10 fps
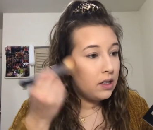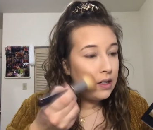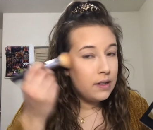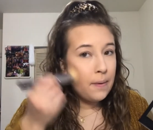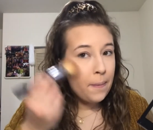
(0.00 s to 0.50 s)

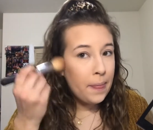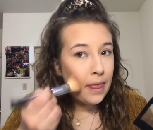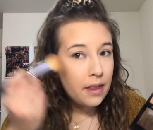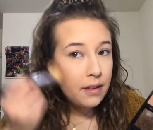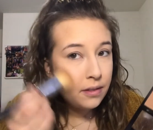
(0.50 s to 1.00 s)

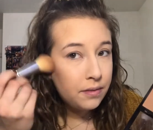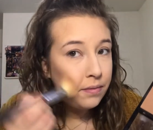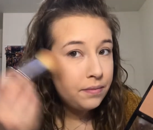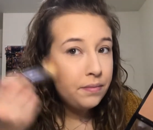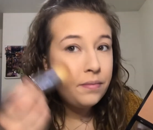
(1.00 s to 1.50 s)

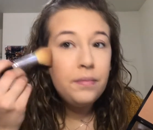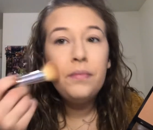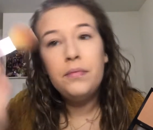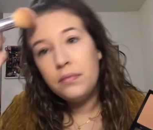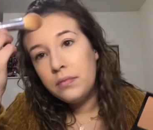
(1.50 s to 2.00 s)

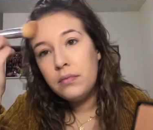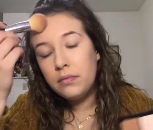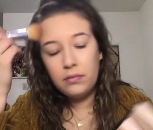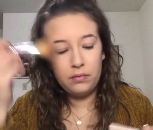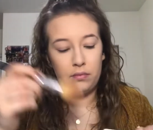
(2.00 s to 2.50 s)

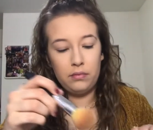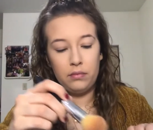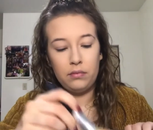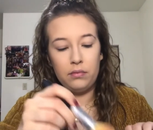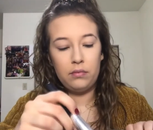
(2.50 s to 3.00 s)

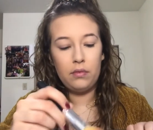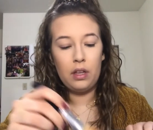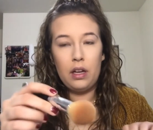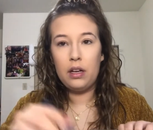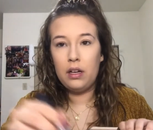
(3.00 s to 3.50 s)

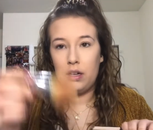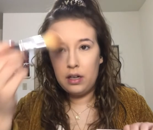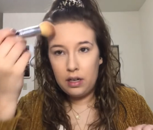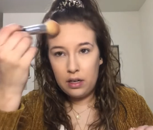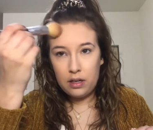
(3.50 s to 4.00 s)
Nothing is said.